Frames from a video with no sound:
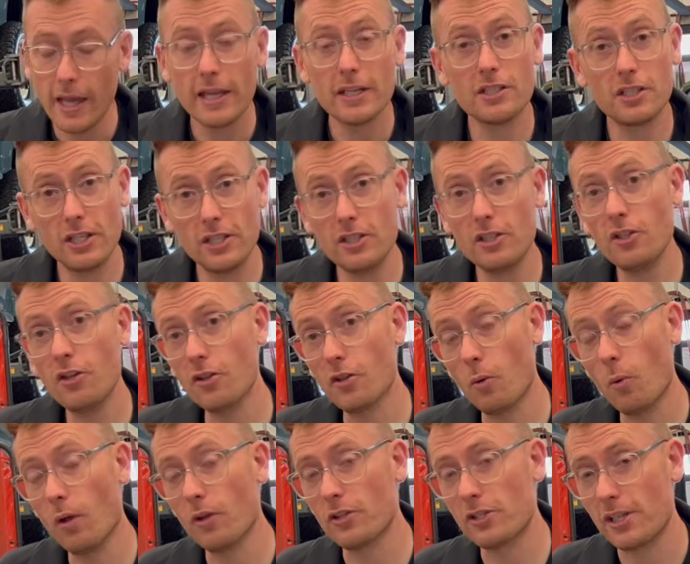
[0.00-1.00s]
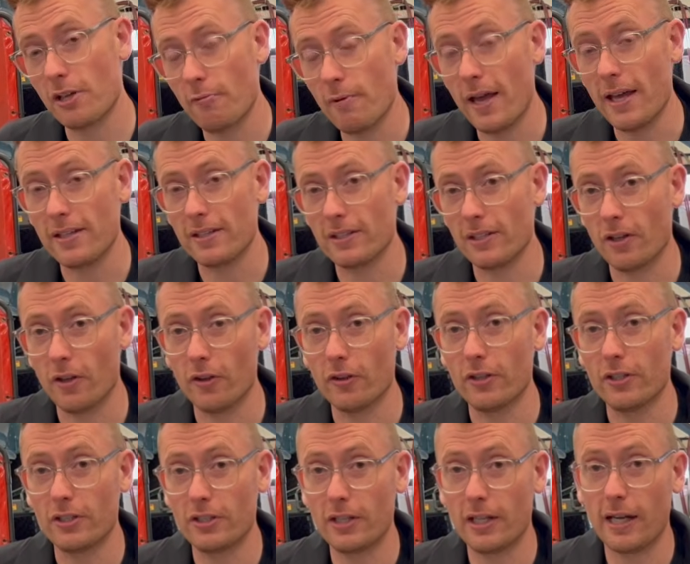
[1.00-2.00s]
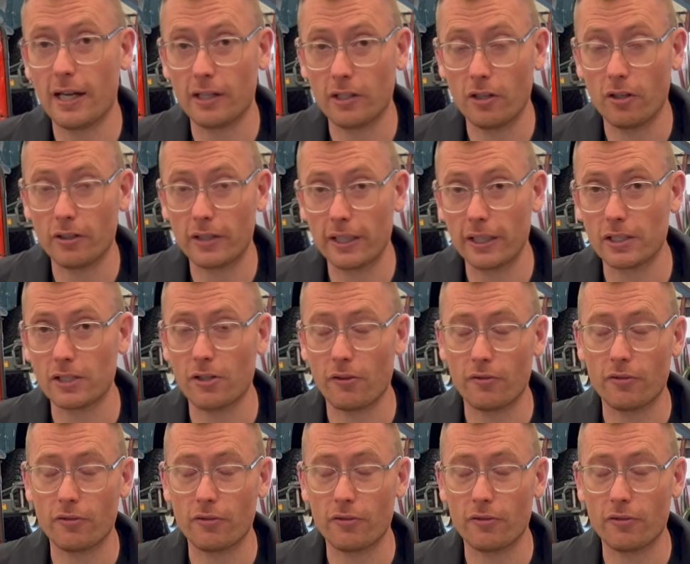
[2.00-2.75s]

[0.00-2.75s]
Did you know that once I read I got kicked off